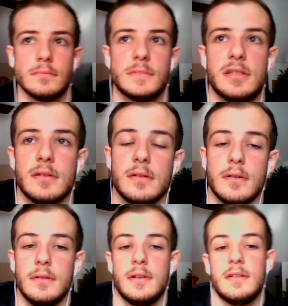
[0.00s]
So
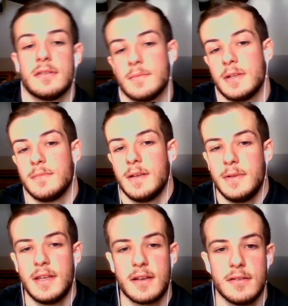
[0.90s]
who knows, I mean, maybe
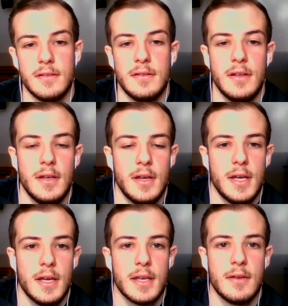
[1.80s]
that could
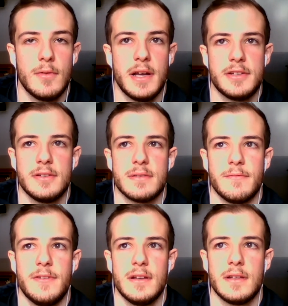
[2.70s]
get YSU some
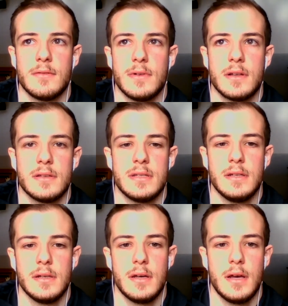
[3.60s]
funding and we could see
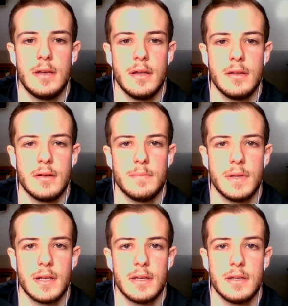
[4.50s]
another
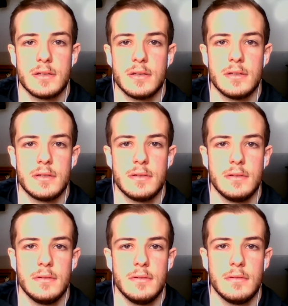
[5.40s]
big addition
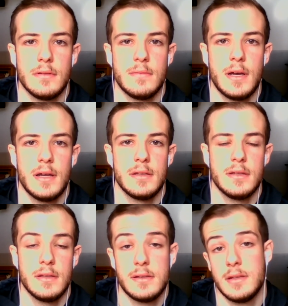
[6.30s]
to
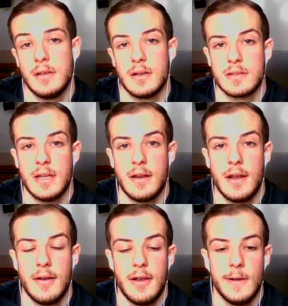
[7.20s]
the Youngstown
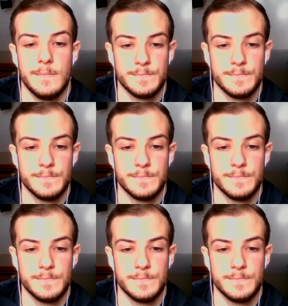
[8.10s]
area.